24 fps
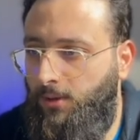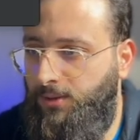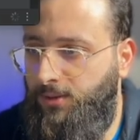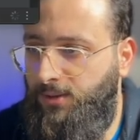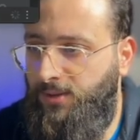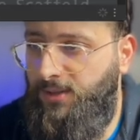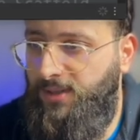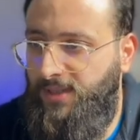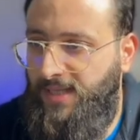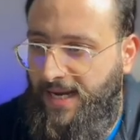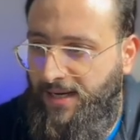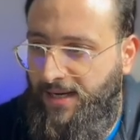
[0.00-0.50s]

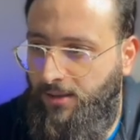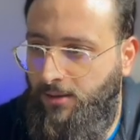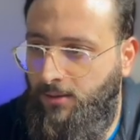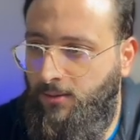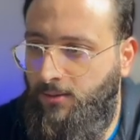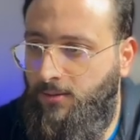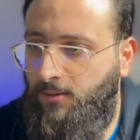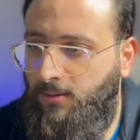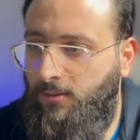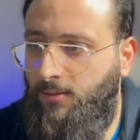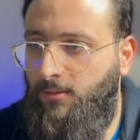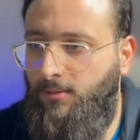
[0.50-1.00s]

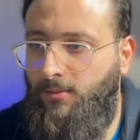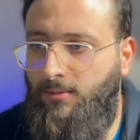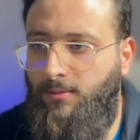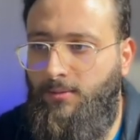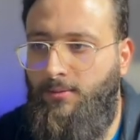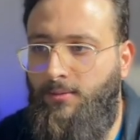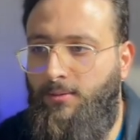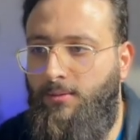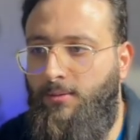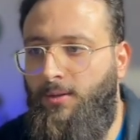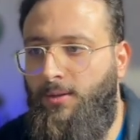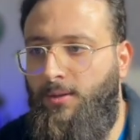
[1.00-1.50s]
tenant.
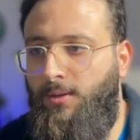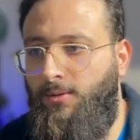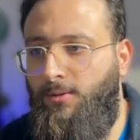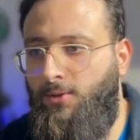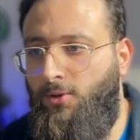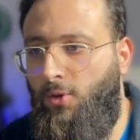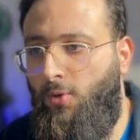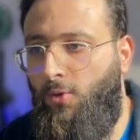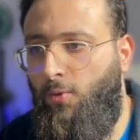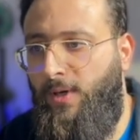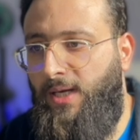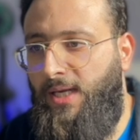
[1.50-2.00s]
So
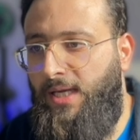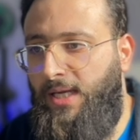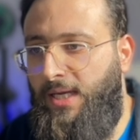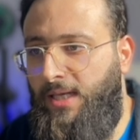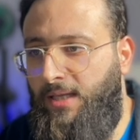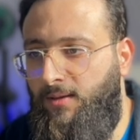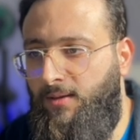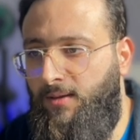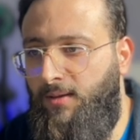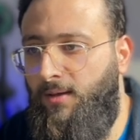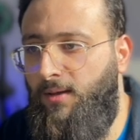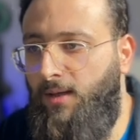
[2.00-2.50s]
we
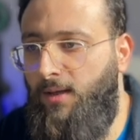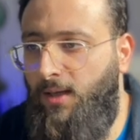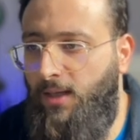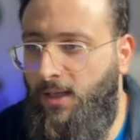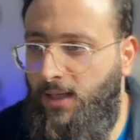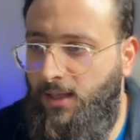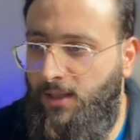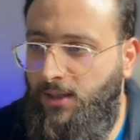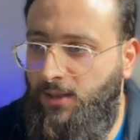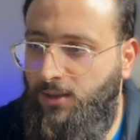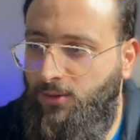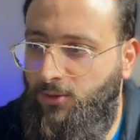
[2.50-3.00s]
need
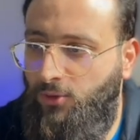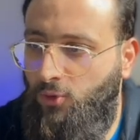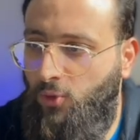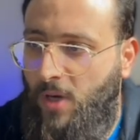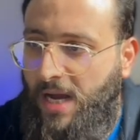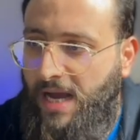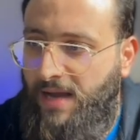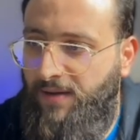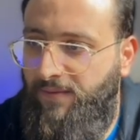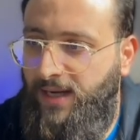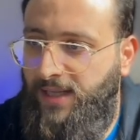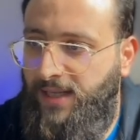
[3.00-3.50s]
to
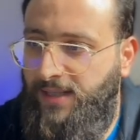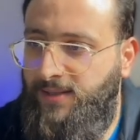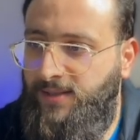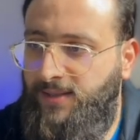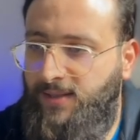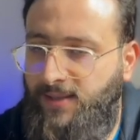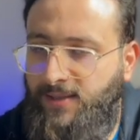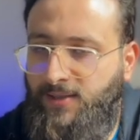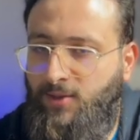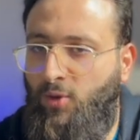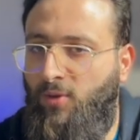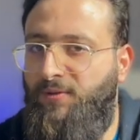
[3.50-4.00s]
have an
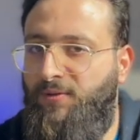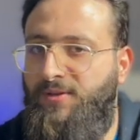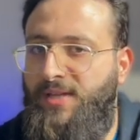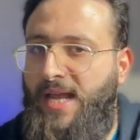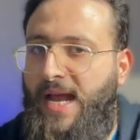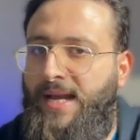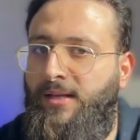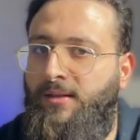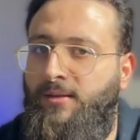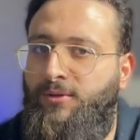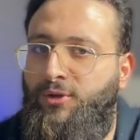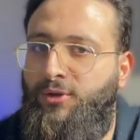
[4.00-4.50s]
instance of
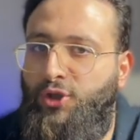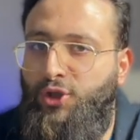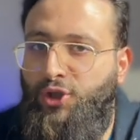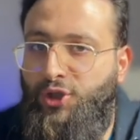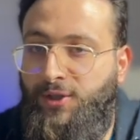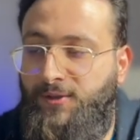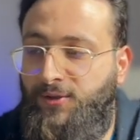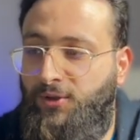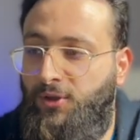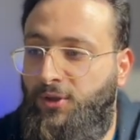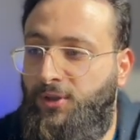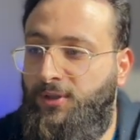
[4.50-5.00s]
tenant
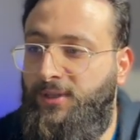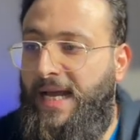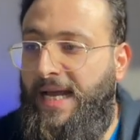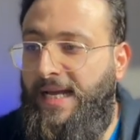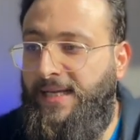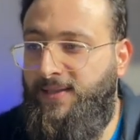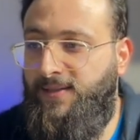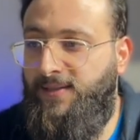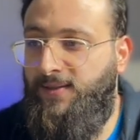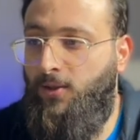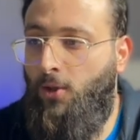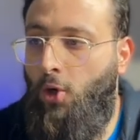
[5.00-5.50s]
registered
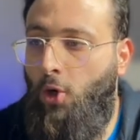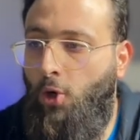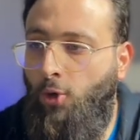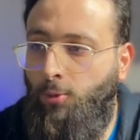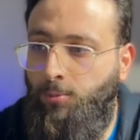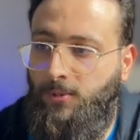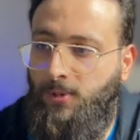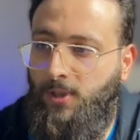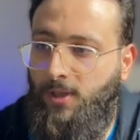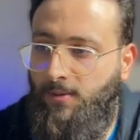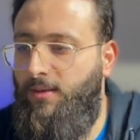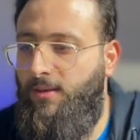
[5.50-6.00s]
as scoped
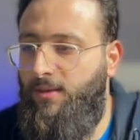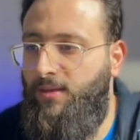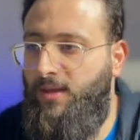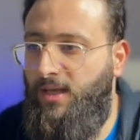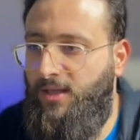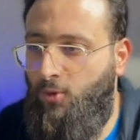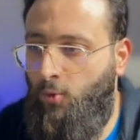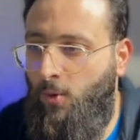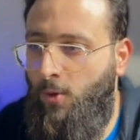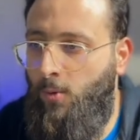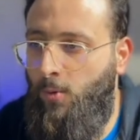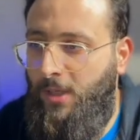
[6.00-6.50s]
that
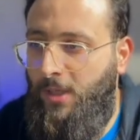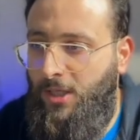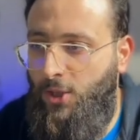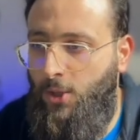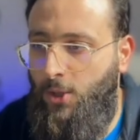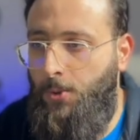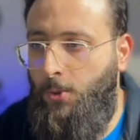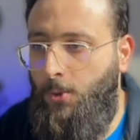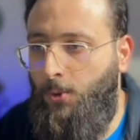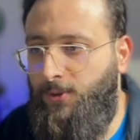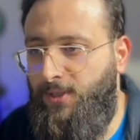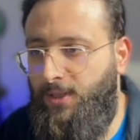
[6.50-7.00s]
we will
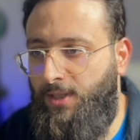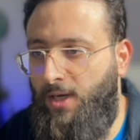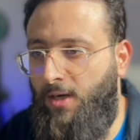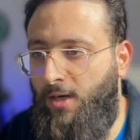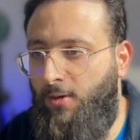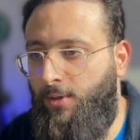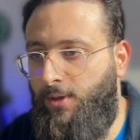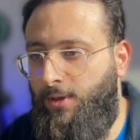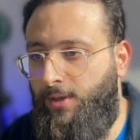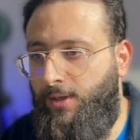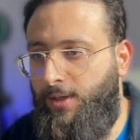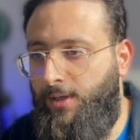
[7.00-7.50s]
use in
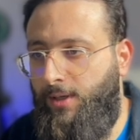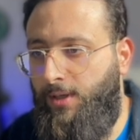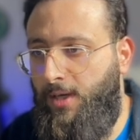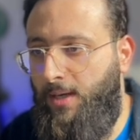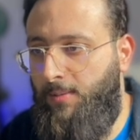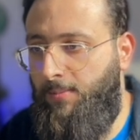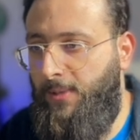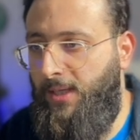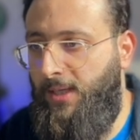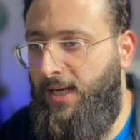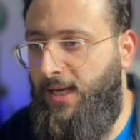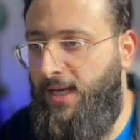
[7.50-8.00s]
our
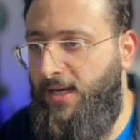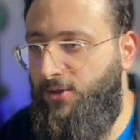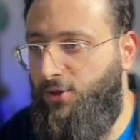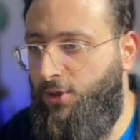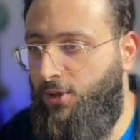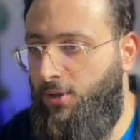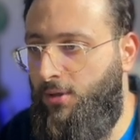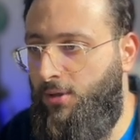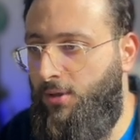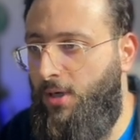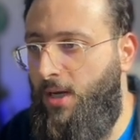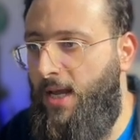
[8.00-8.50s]

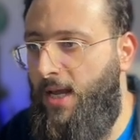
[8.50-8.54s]
application.